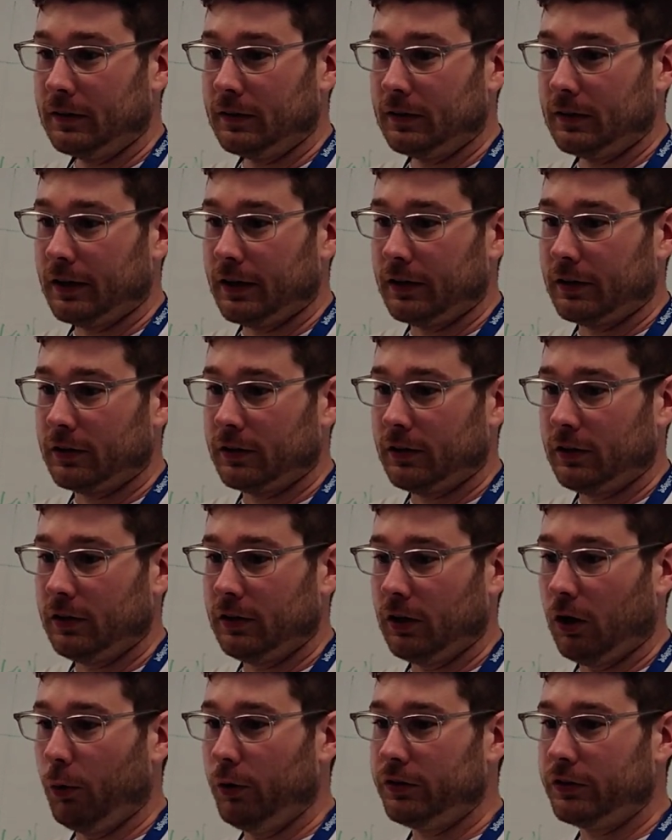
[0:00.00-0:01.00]
All right.
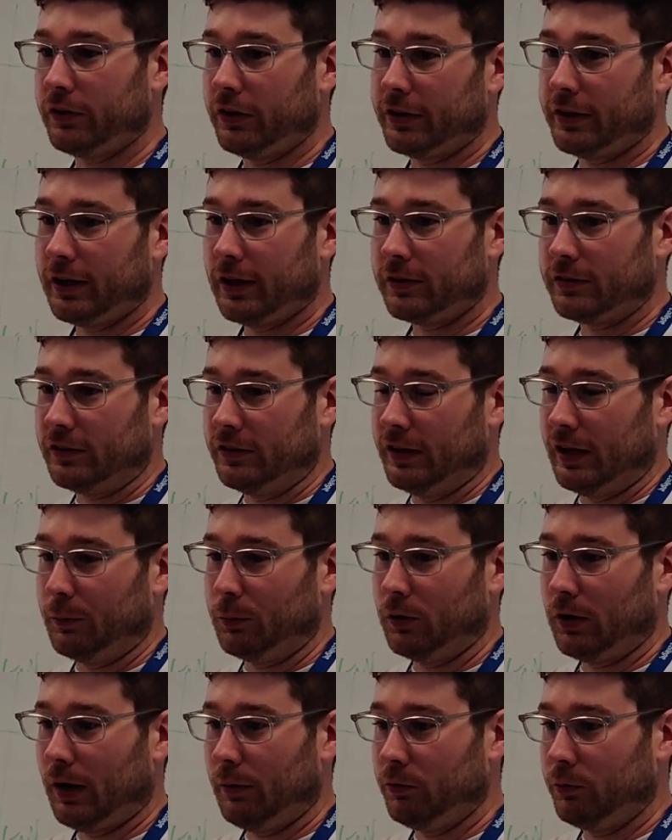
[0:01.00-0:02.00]
Always click yes on
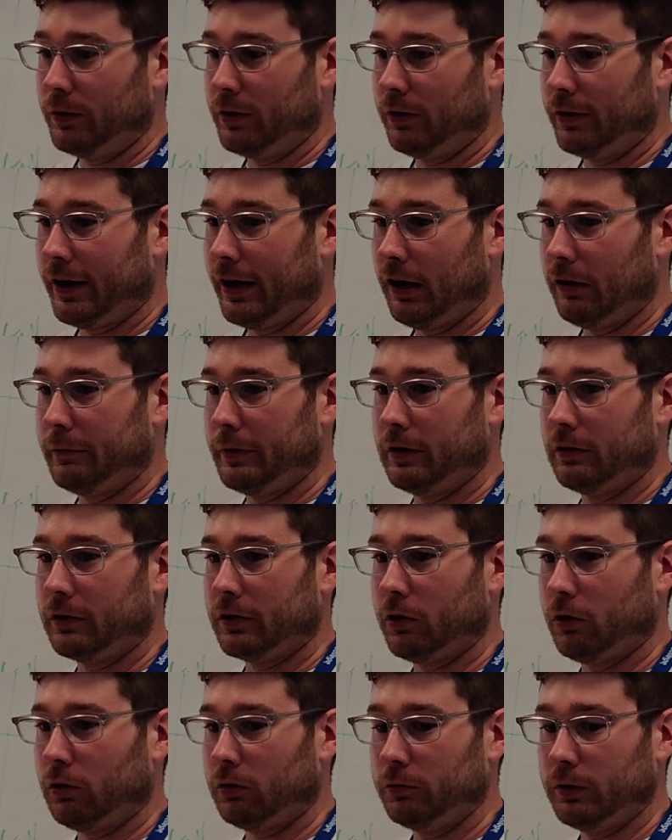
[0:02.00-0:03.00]
that prompt. We don't care
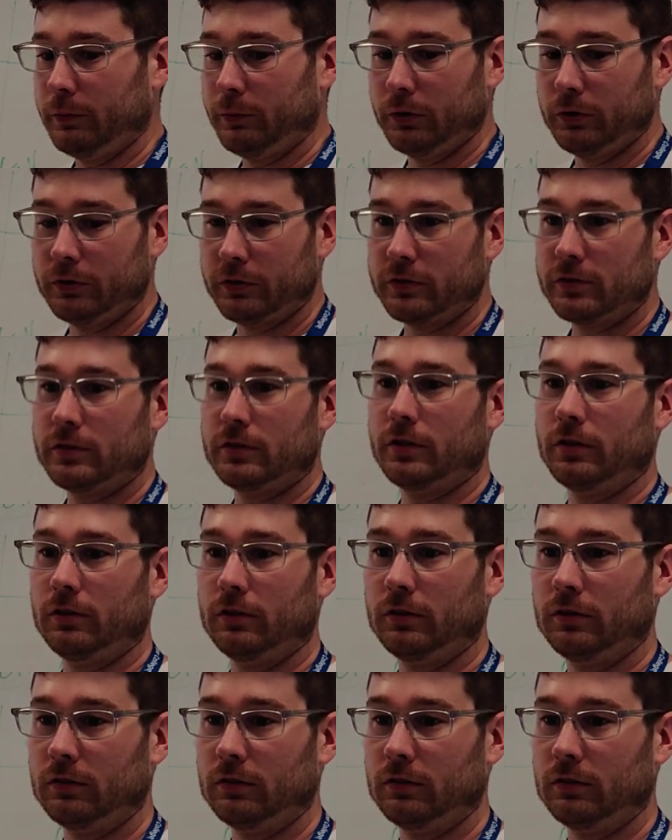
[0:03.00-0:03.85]
about cold reboots.